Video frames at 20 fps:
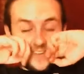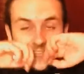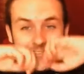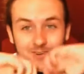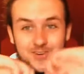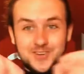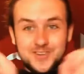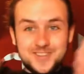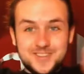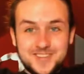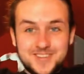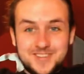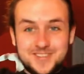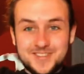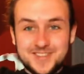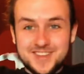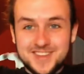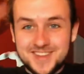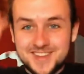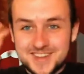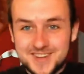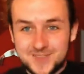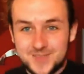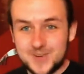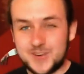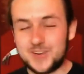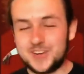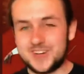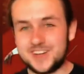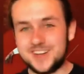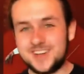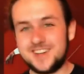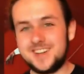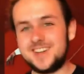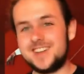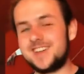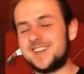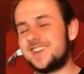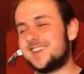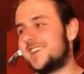emotional even thinking about it.
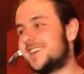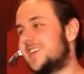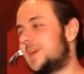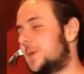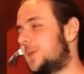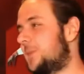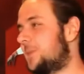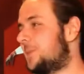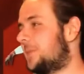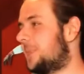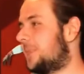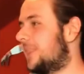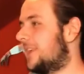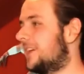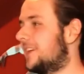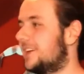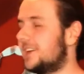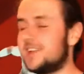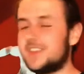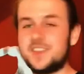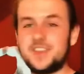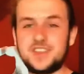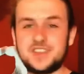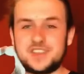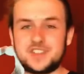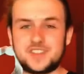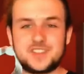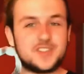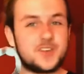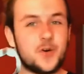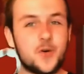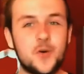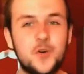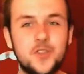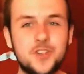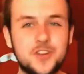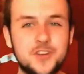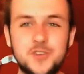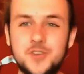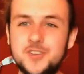Like, the score
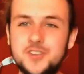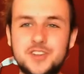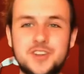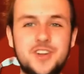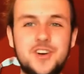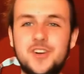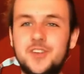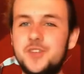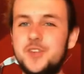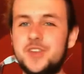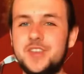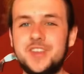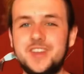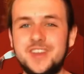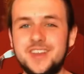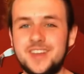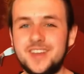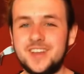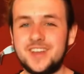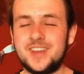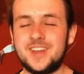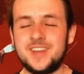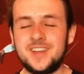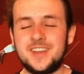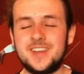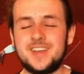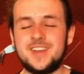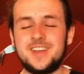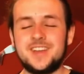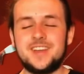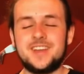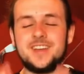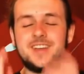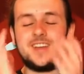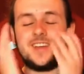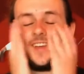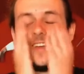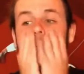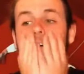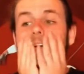that goes along with it.
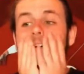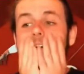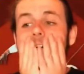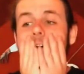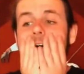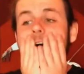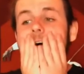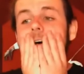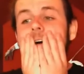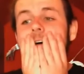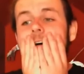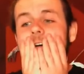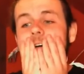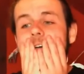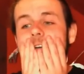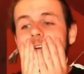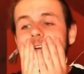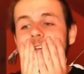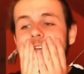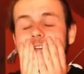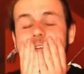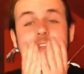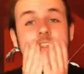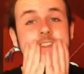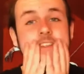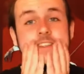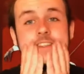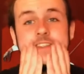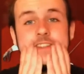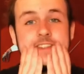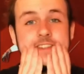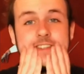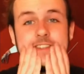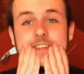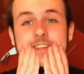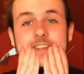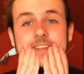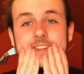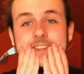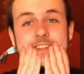Oh, such a
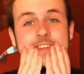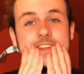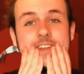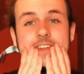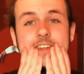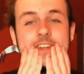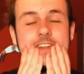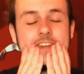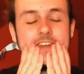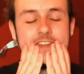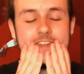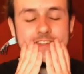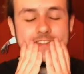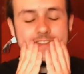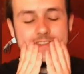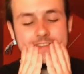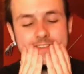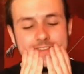stunning scene. I